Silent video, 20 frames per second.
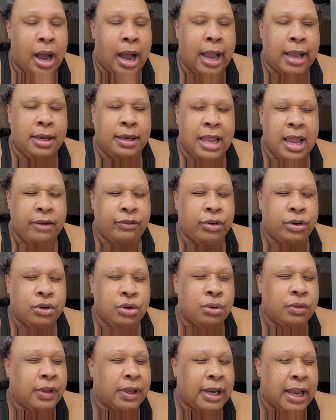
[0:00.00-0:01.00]
I never
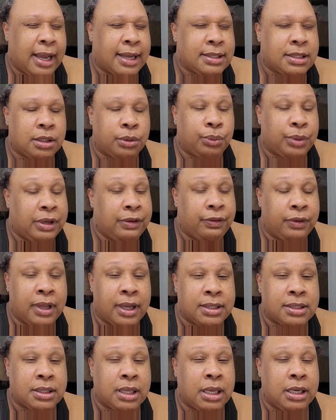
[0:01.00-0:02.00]
knew that acid
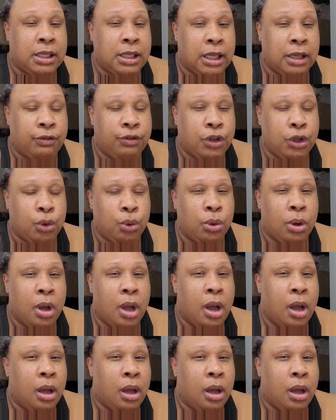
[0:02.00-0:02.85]
reflux can give you